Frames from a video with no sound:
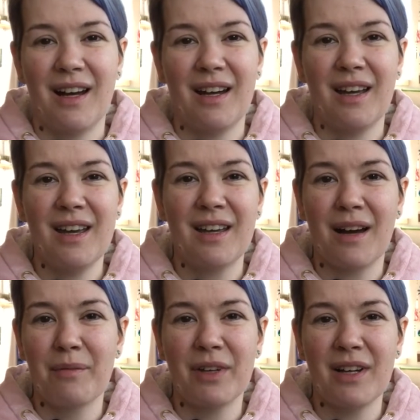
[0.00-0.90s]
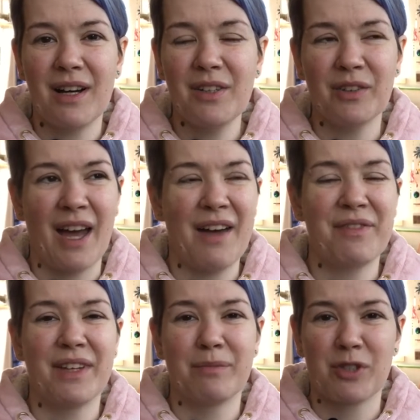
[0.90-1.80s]
hey, I don't have
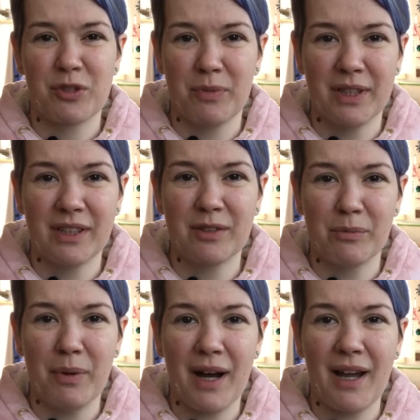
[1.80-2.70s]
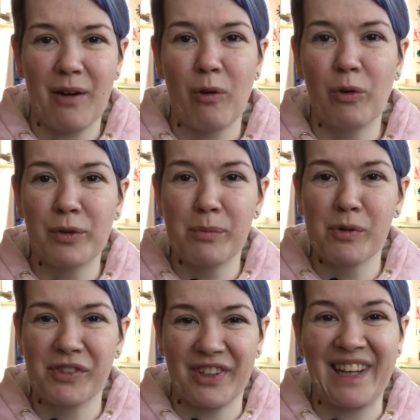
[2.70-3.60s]
that much money to buy all the
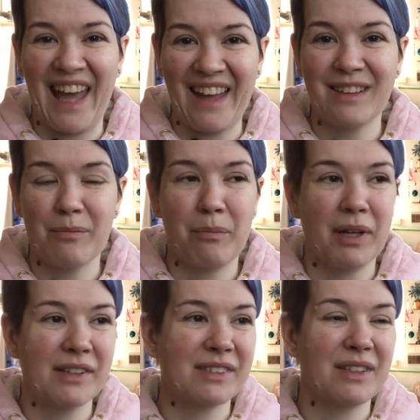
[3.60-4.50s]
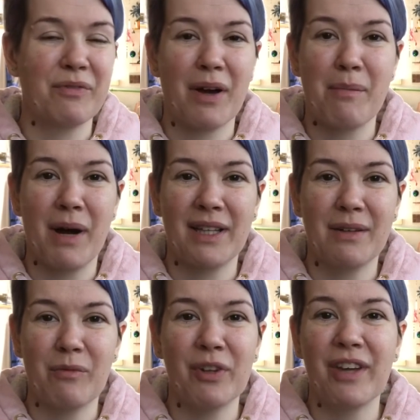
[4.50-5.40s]
books again. Plus, if I buy
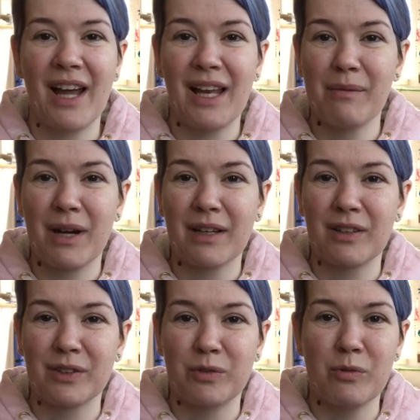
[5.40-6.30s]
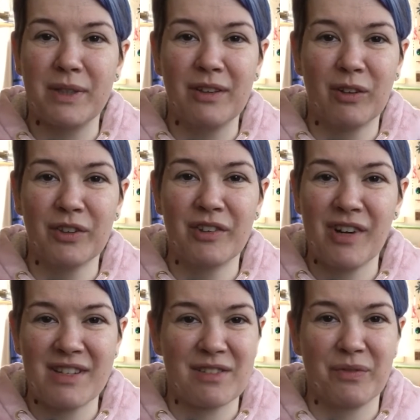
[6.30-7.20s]
them, what the hell am I gonna do with all the
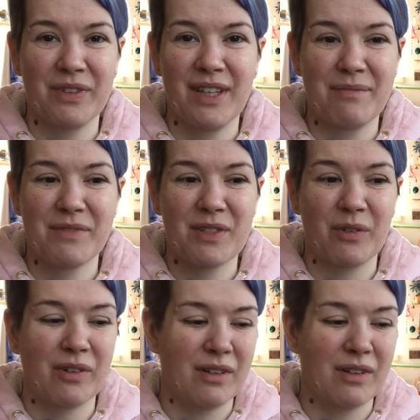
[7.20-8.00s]
rest of them? So